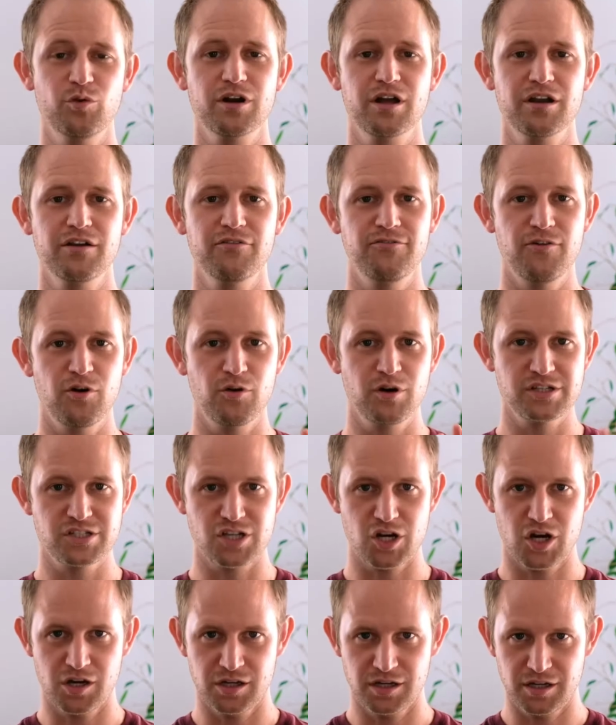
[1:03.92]
going to focus
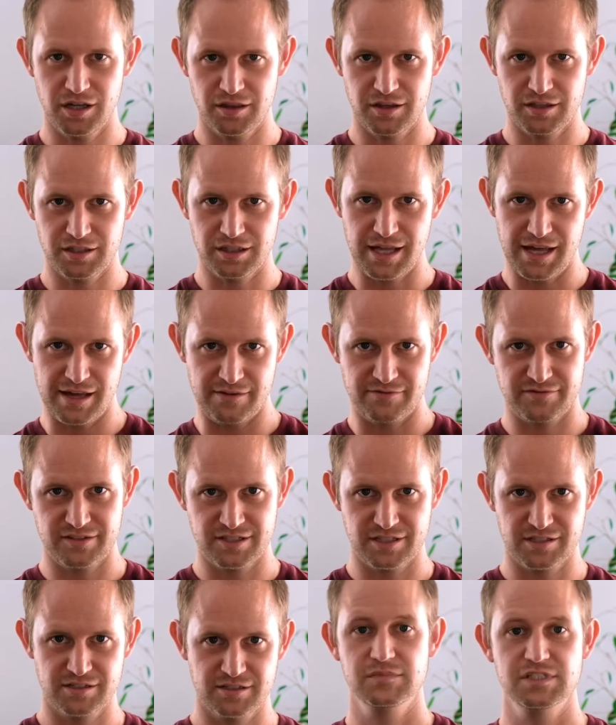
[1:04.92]
on the
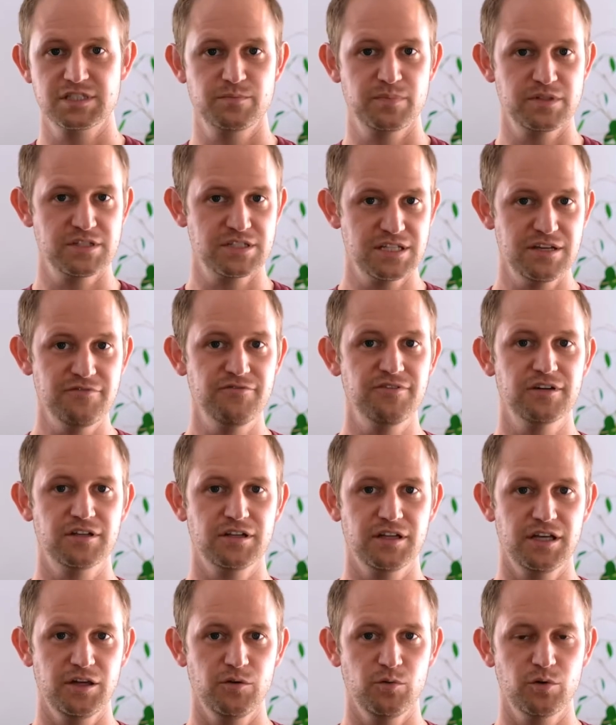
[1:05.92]
left.
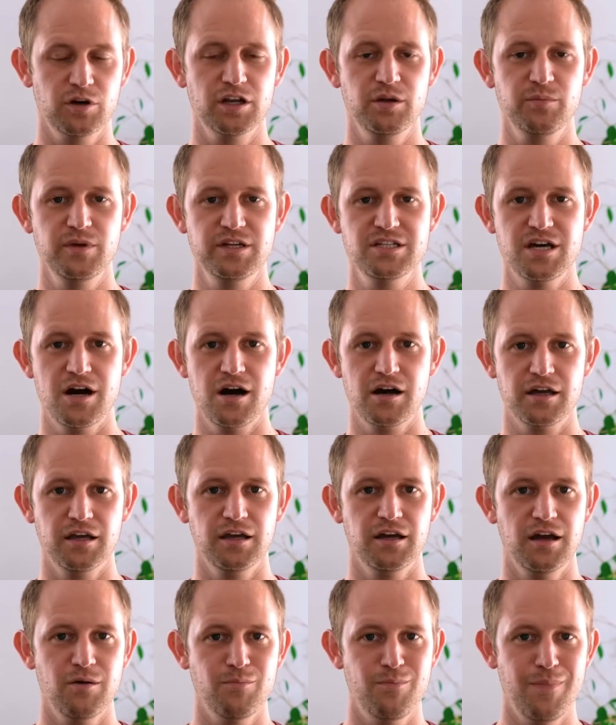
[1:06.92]
Specifically, we're going to be talking
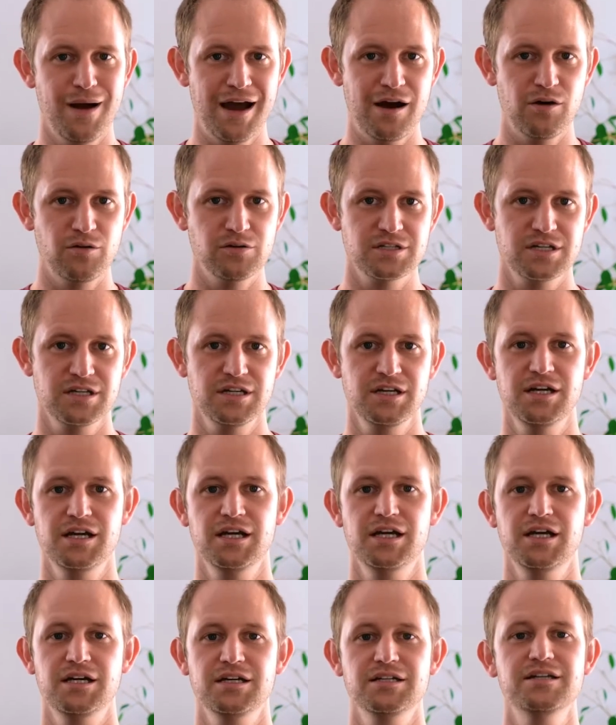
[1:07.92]
about
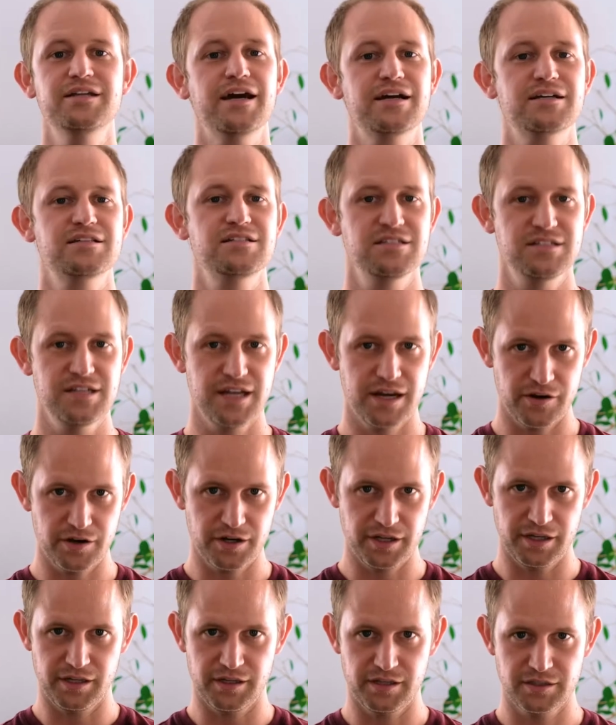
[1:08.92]

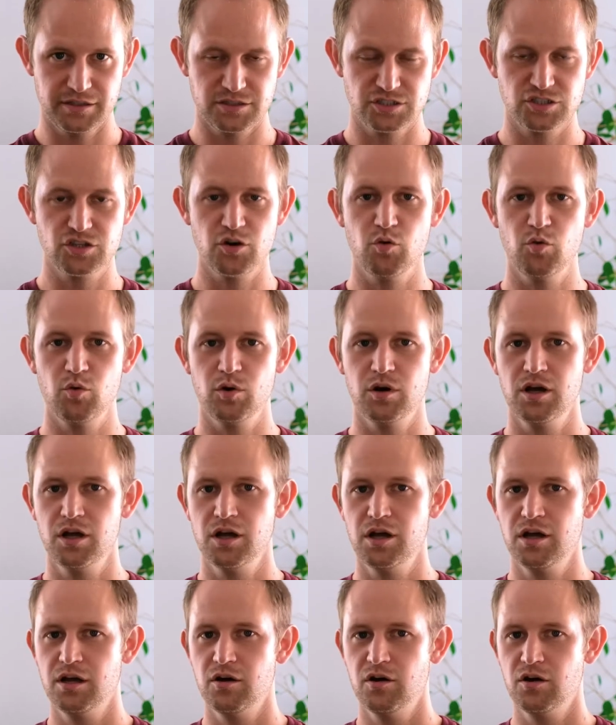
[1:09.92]
dexterity. So
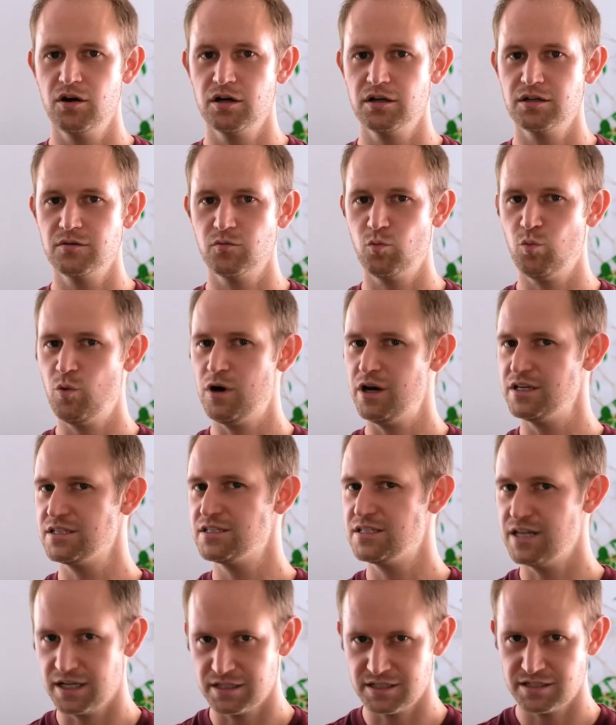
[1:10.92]
what is
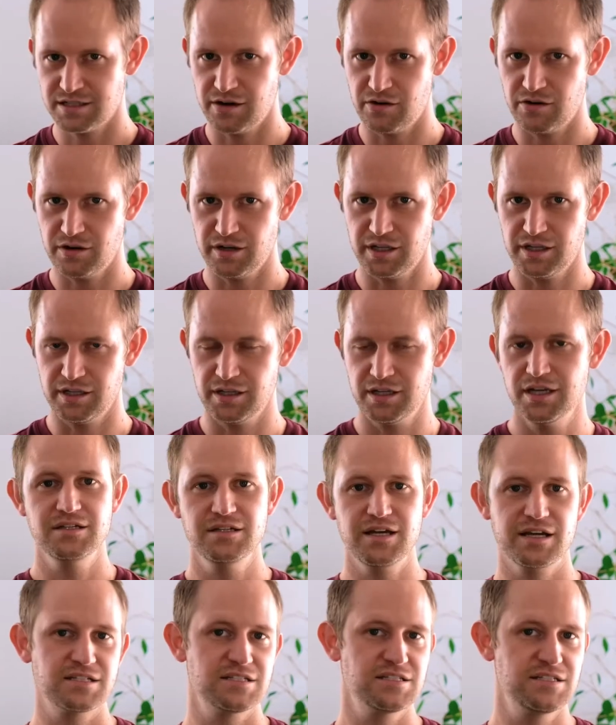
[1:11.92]
dexterity?
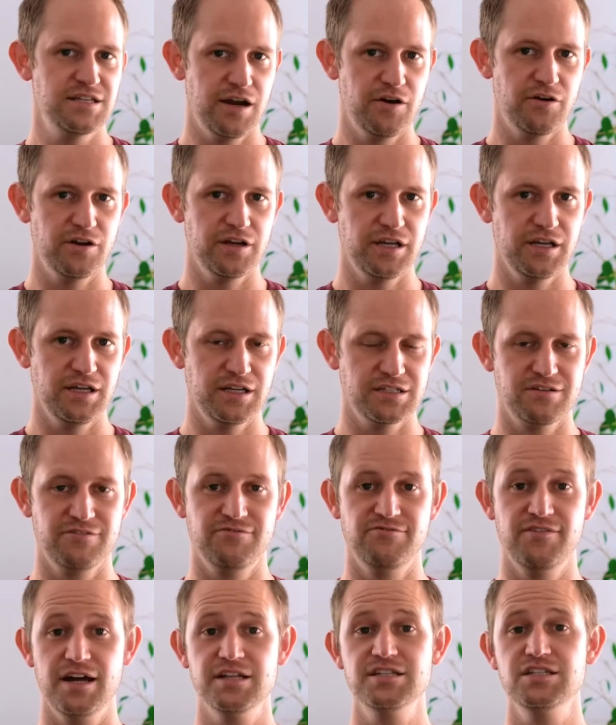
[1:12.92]
Dexterity is a
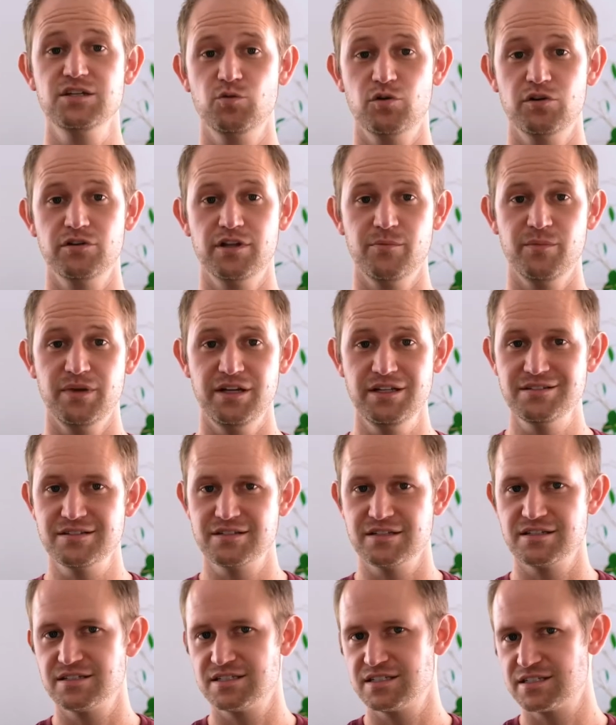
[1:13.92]
fancy word that means
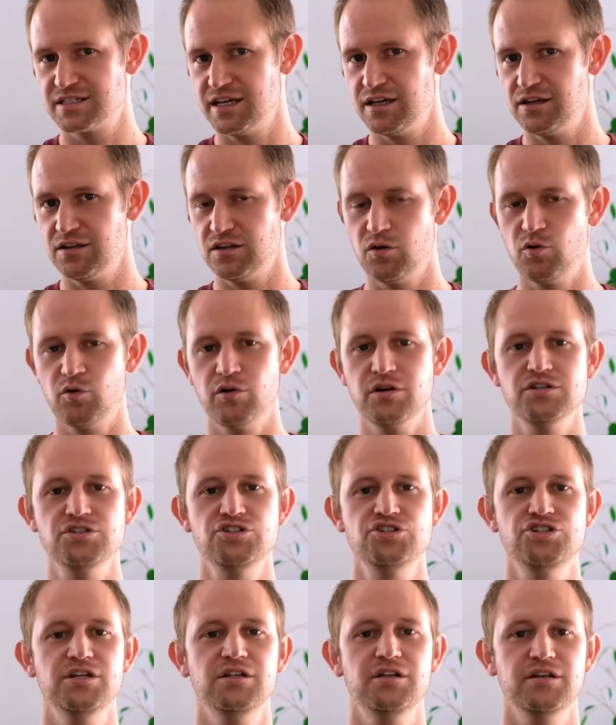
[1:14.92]
skill or
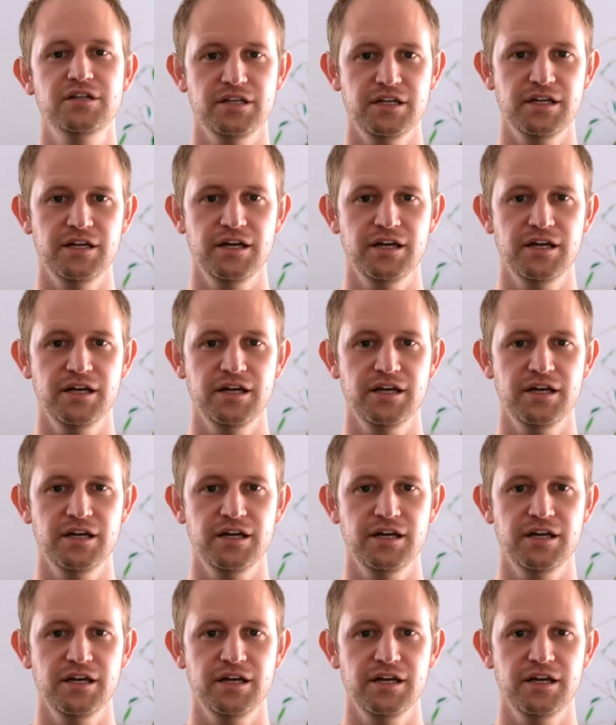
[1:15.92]
agility,